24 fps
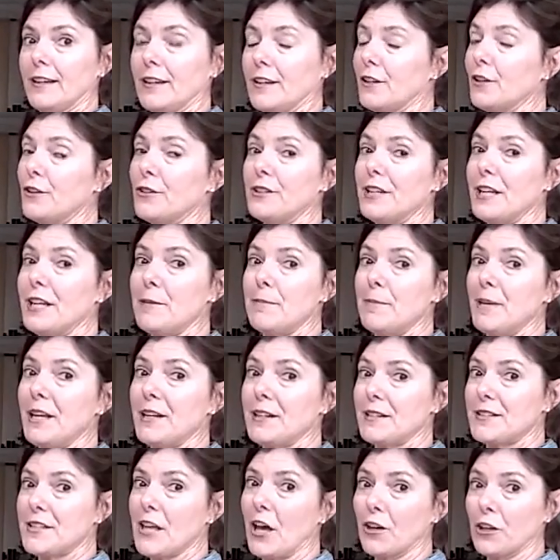You don't need me
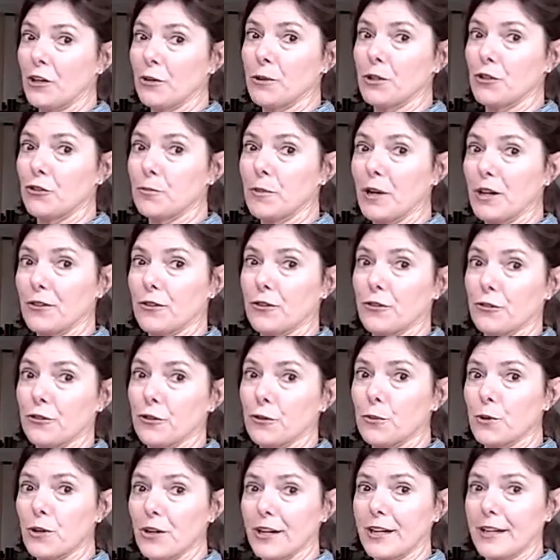to tell you which muscles
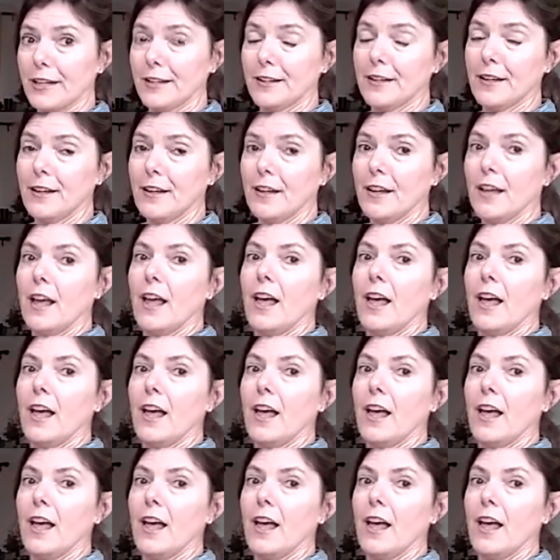you're working.